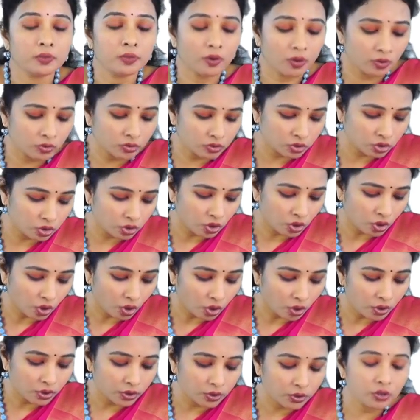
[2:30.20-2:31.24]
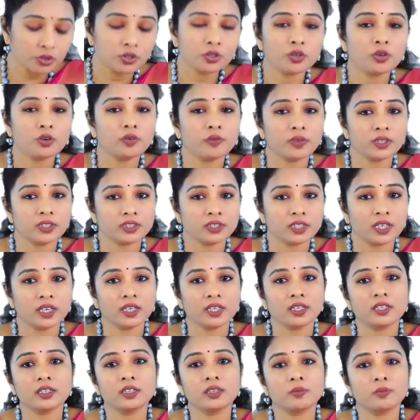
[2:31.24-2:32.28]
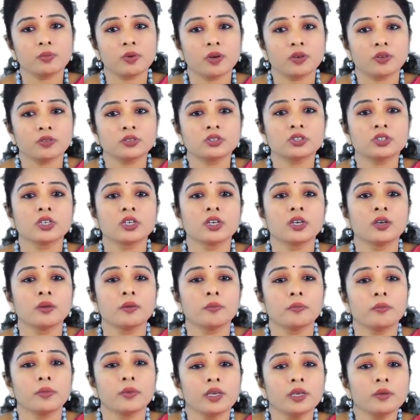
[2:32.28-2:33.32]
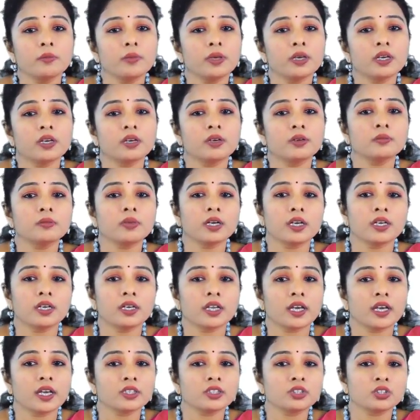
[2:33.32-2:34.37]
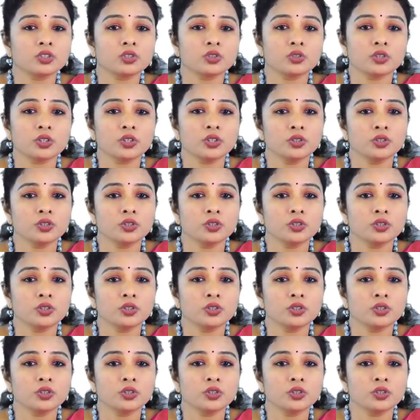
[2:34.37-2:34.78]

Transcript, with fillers: pouch or utero-vesical pouch may become attached to the